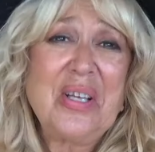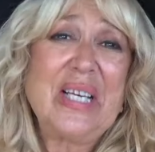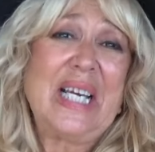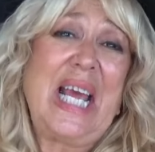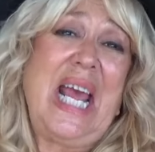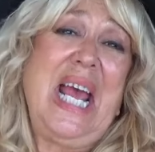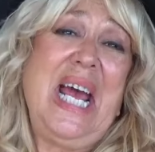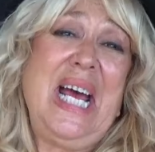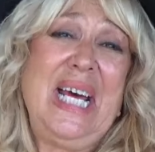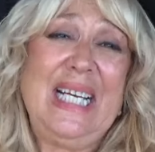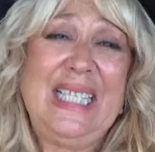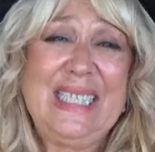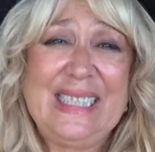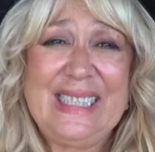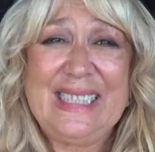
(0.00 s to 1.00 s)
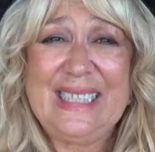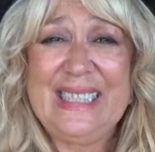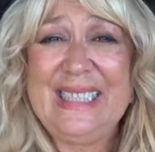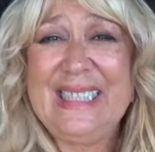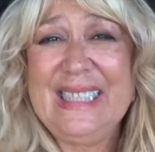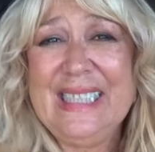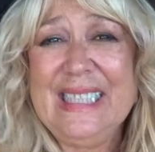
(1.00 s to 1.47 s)
again
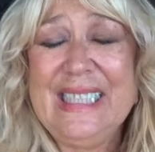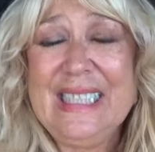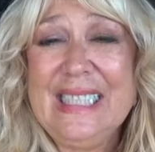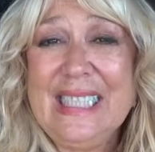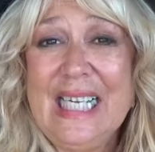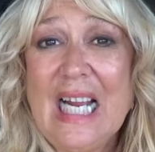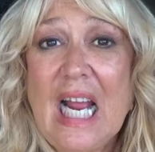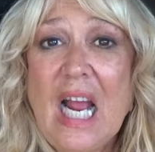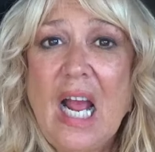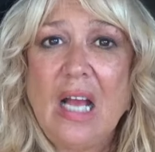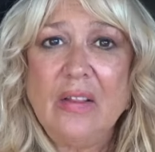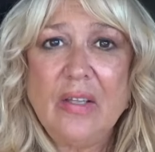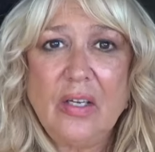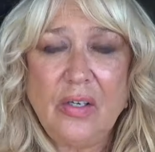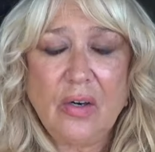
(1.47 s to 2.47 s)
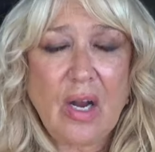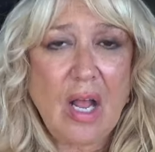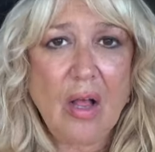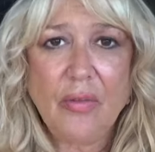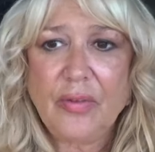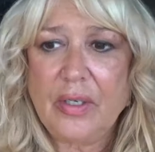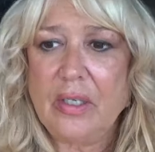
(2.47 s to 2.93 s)
and then you're
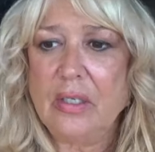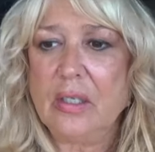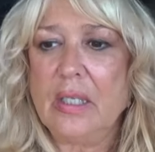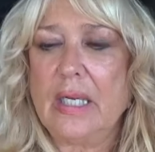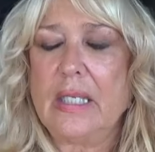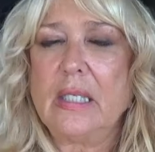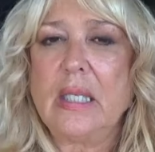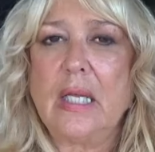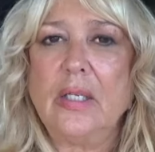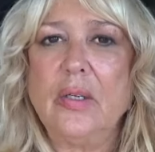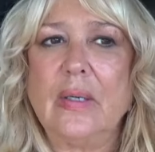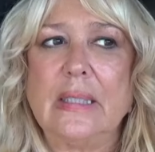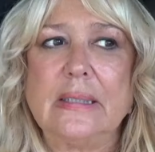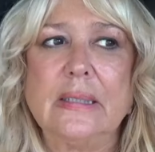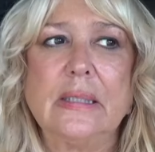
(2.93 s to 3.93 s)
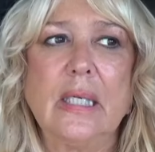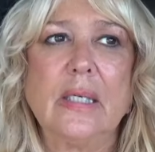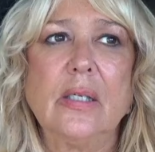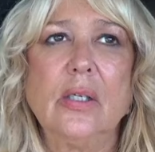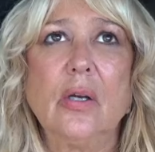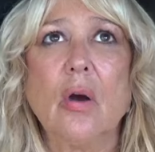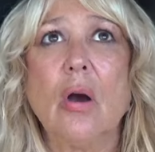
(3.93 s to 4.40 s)
healthy and you're like, then you get sick
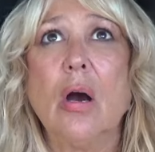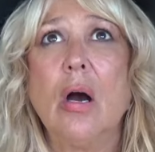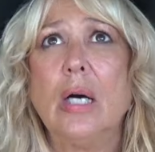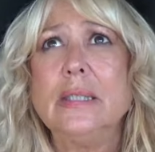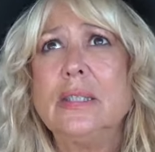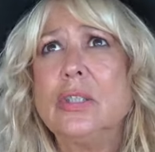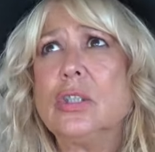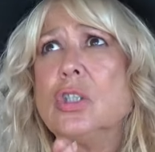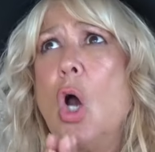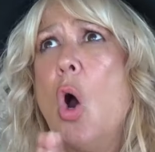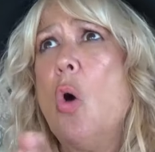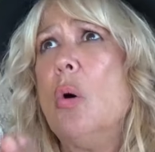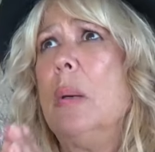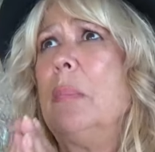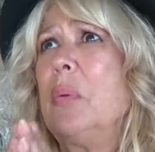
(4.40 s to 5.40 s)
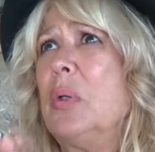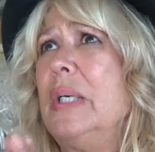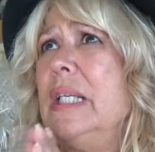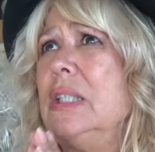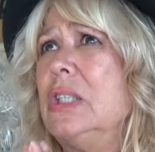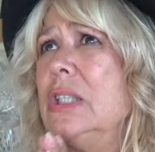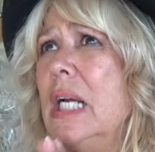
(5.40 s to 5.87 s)
and you go, oh, I so
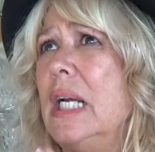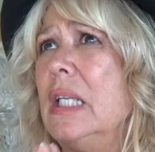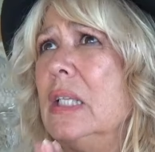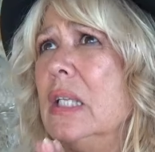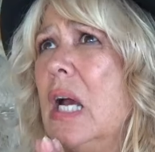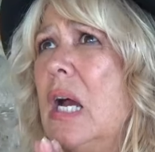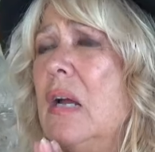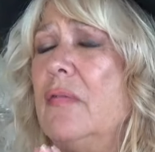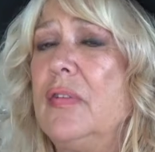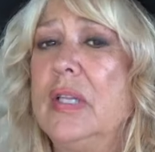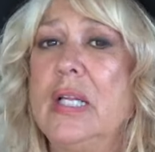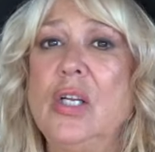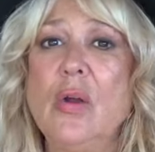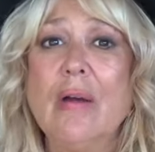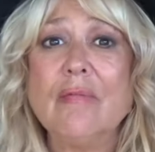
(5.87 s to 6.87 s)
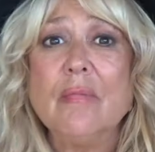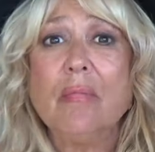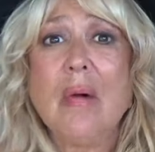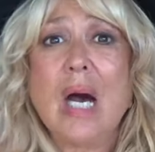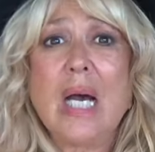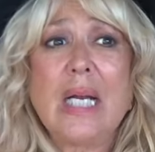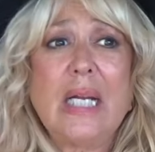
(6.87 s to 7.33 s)
appreciate life. And then you have
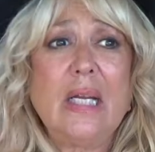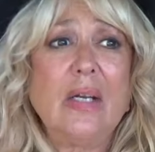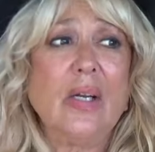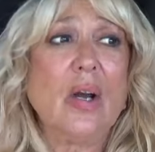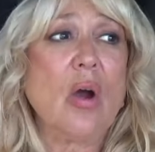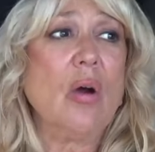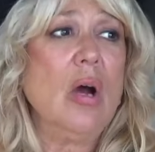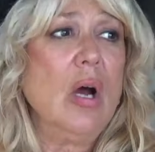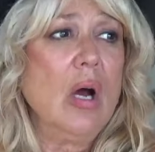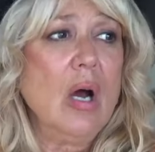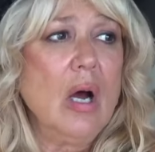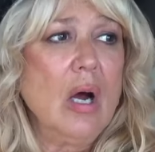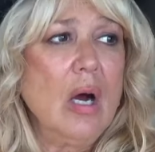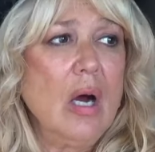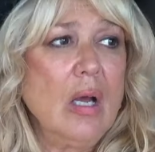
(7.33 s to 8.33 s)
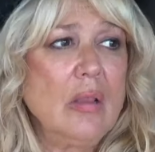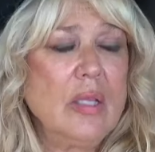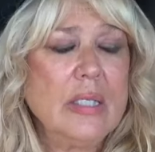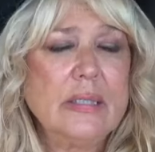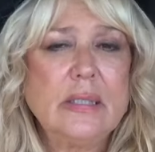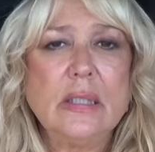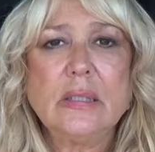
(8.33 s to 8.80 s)
money and you go, oh,
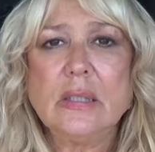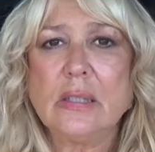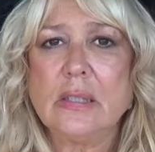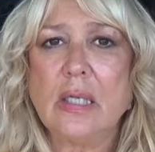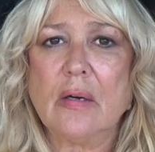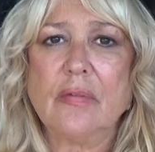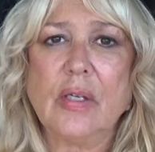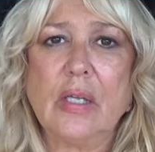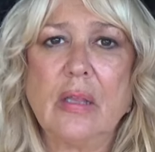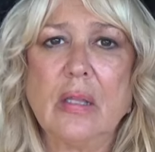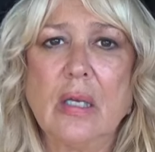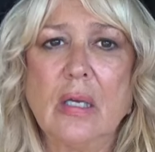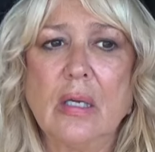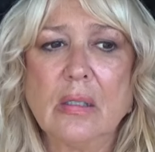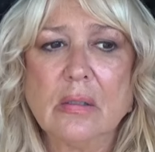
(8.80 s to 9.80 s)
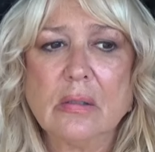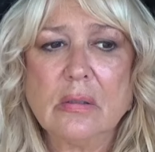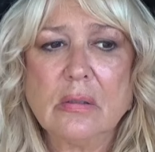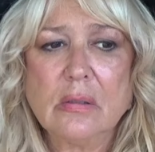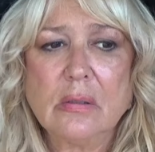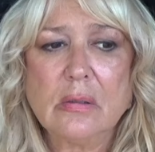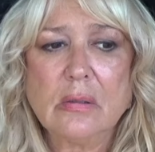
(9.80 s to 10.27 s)
this isn't everything.
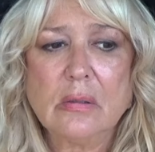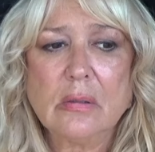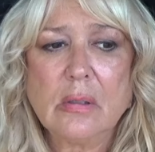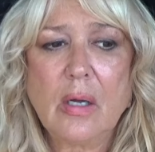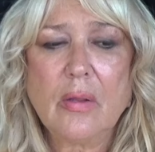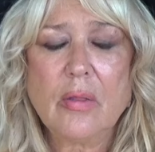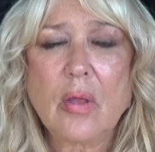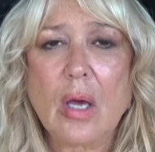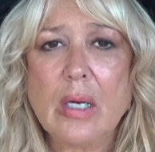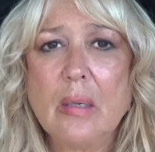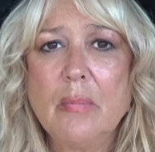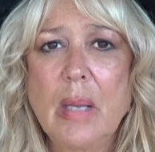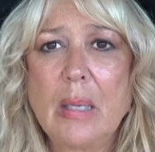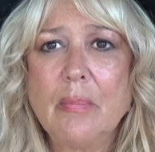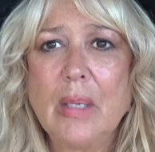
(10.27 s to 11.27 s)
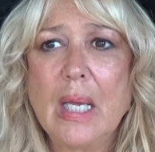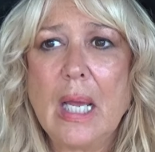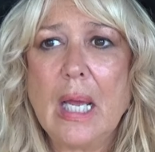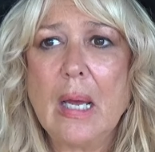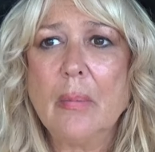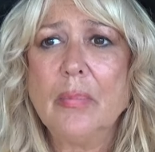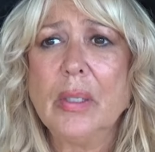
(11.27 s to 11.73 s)
I thought it'd make me
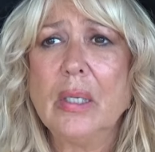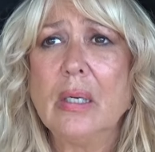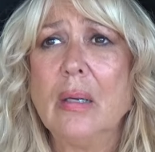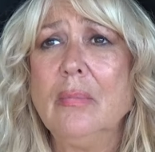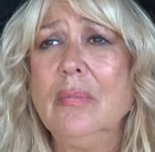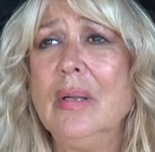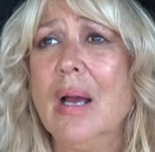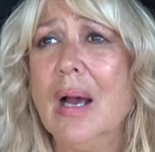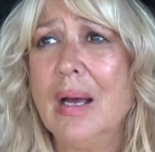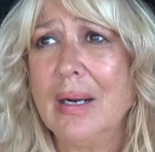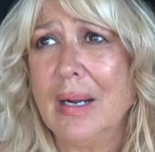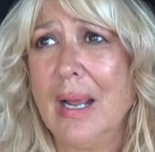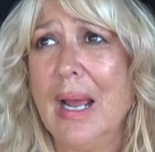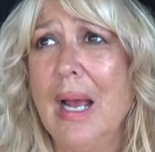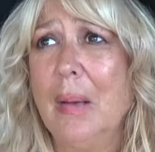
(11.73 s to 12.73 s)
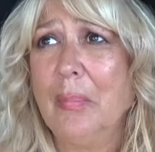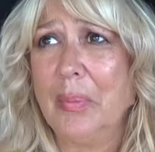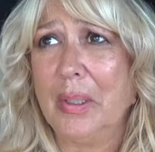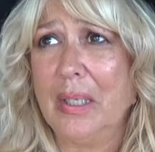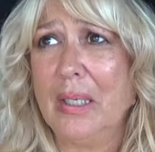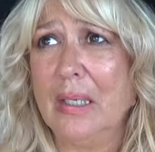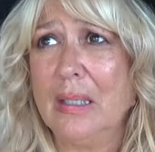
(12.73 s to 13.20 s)
happy and I'm not
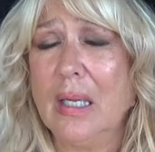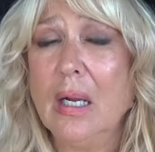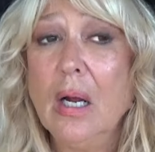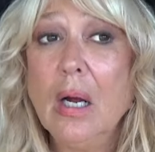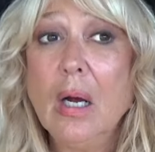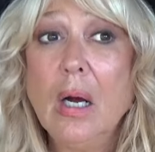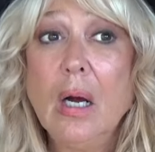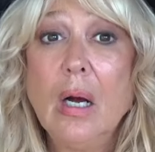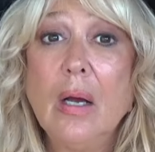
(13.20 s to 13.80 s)
happy. And then, oh,